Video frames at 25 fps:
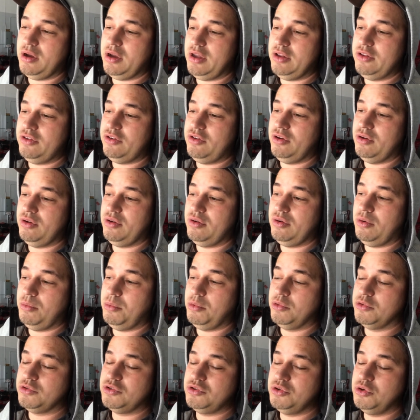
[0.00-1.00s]
into
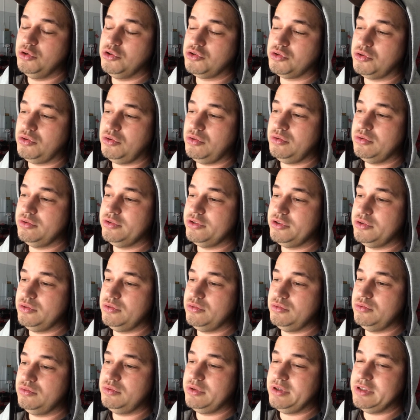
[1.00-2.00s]
almost neutral
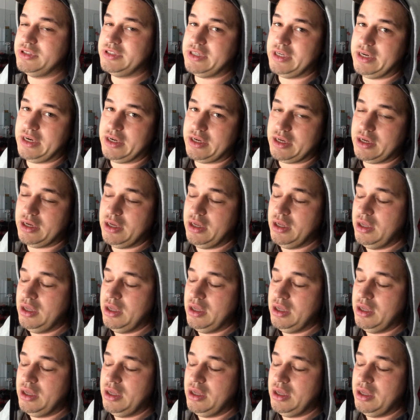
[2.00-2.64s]
to acidic.